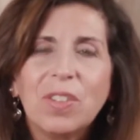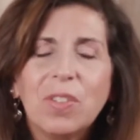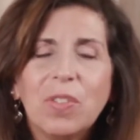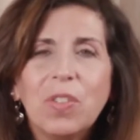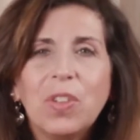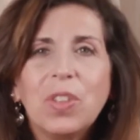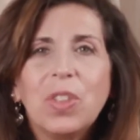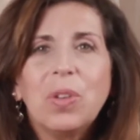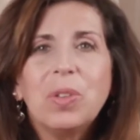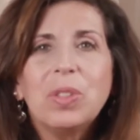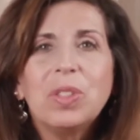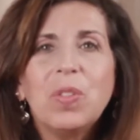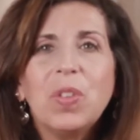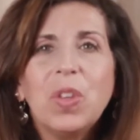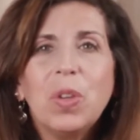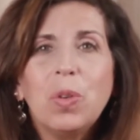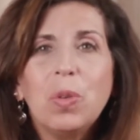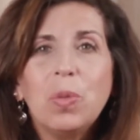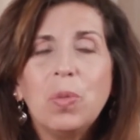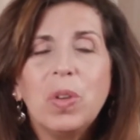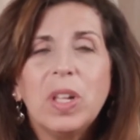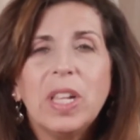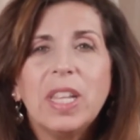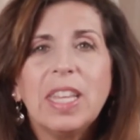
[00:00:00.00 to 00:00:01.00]
For those of
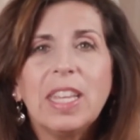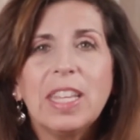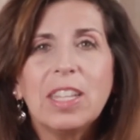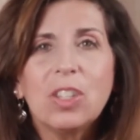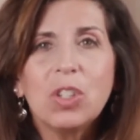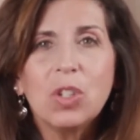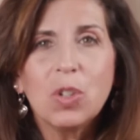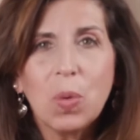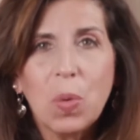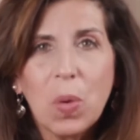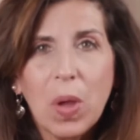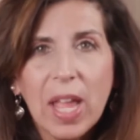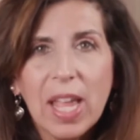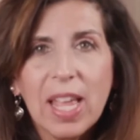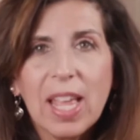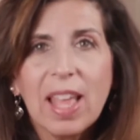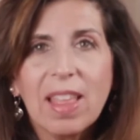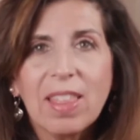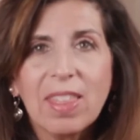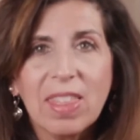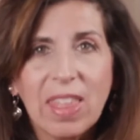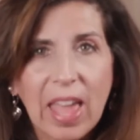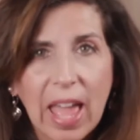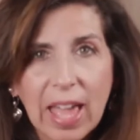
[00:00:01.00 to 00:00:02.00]
you who really enjoy
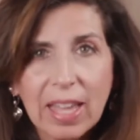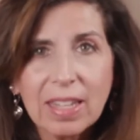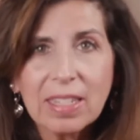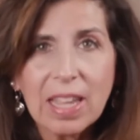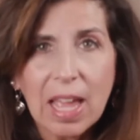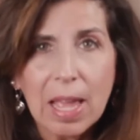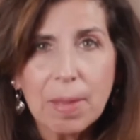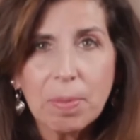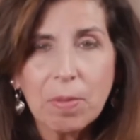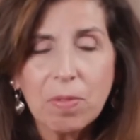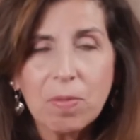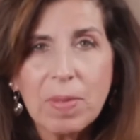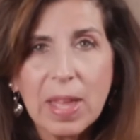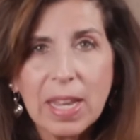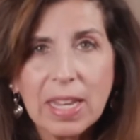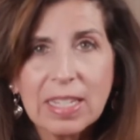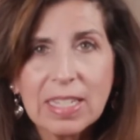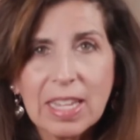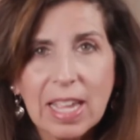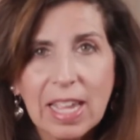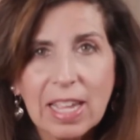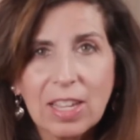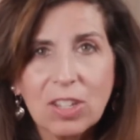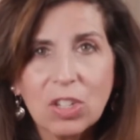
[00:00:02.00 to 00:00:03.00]
that type of
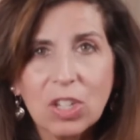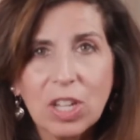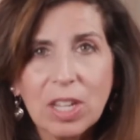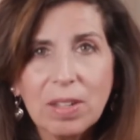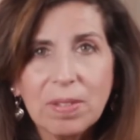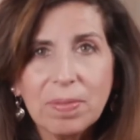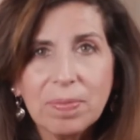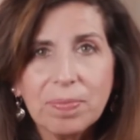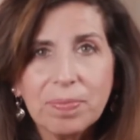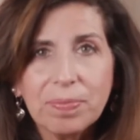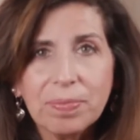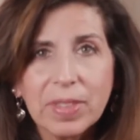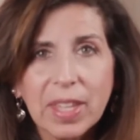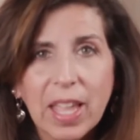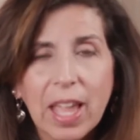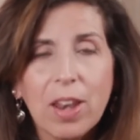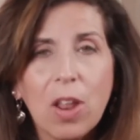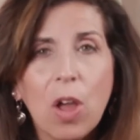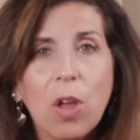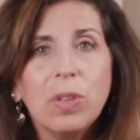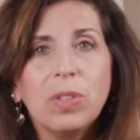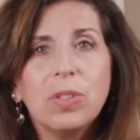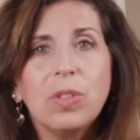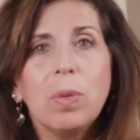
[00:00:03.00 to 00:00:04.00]
meditation,
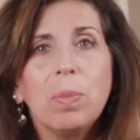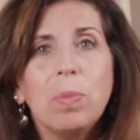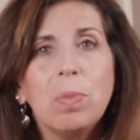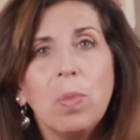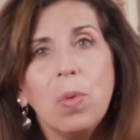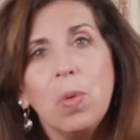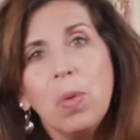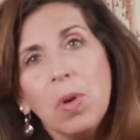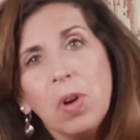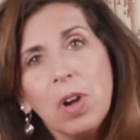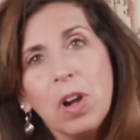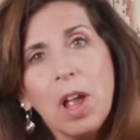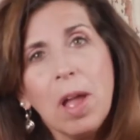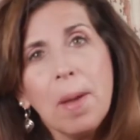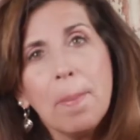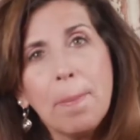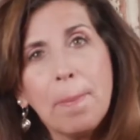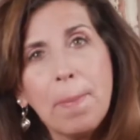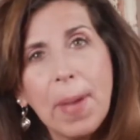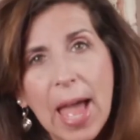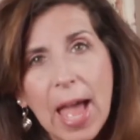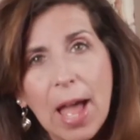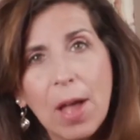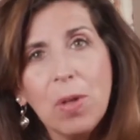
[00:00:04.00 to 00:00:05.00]
and also more
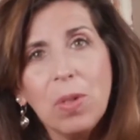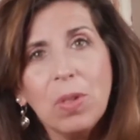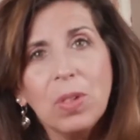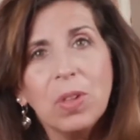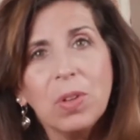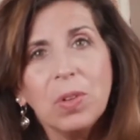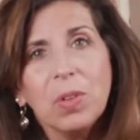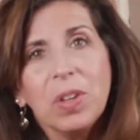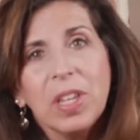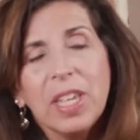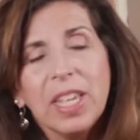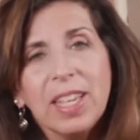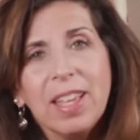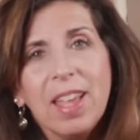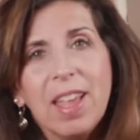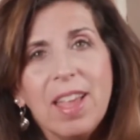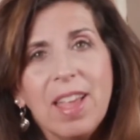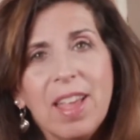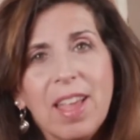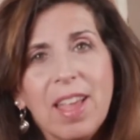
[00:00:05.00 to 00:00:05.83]
about learning